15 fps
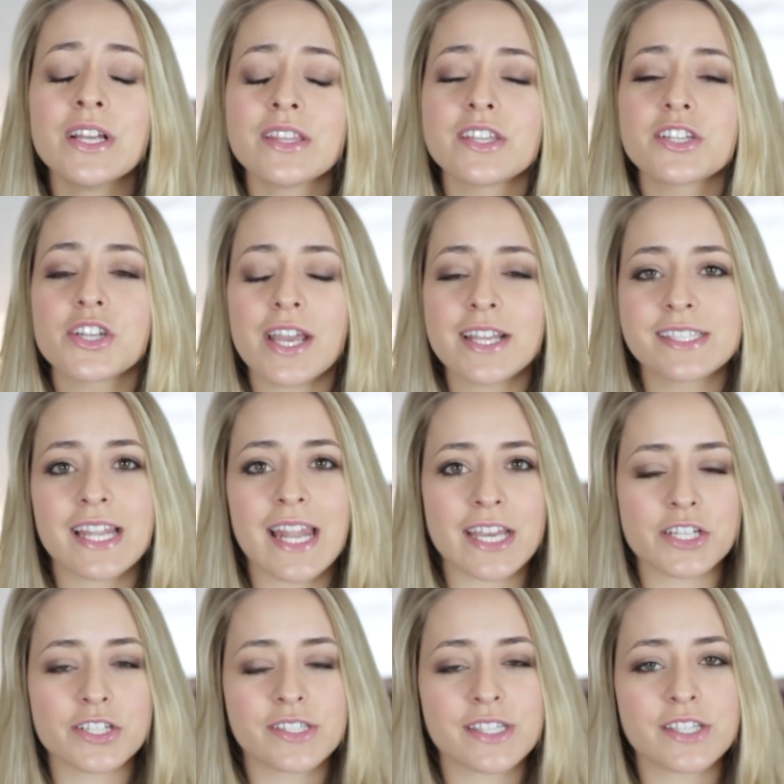The shade
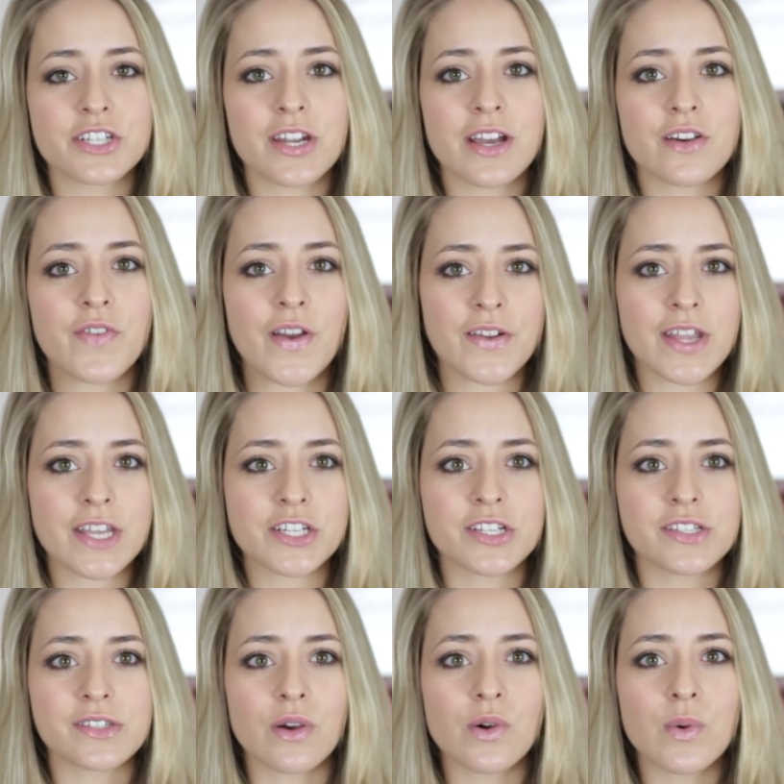selections in Chanel
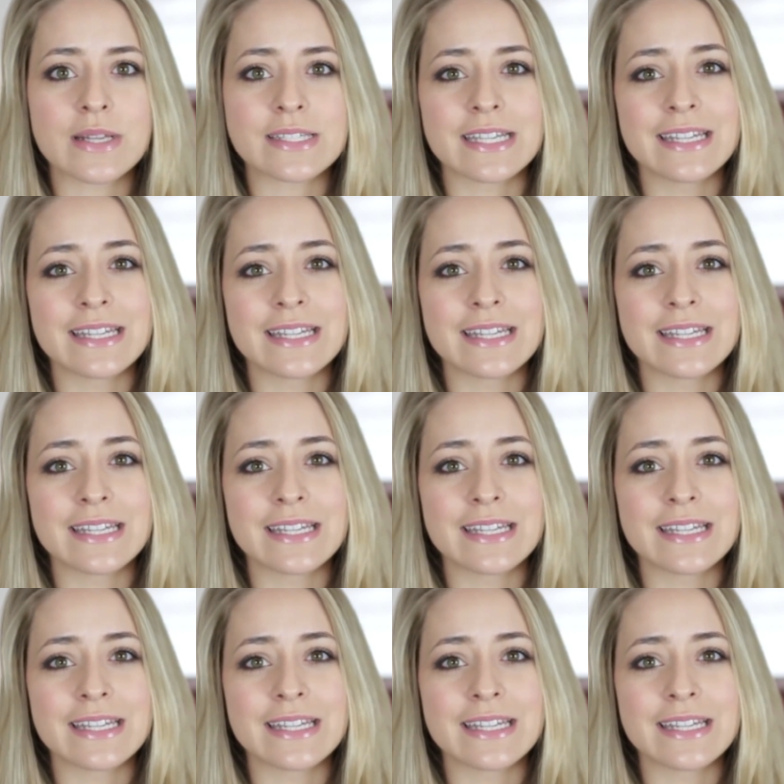foundations are always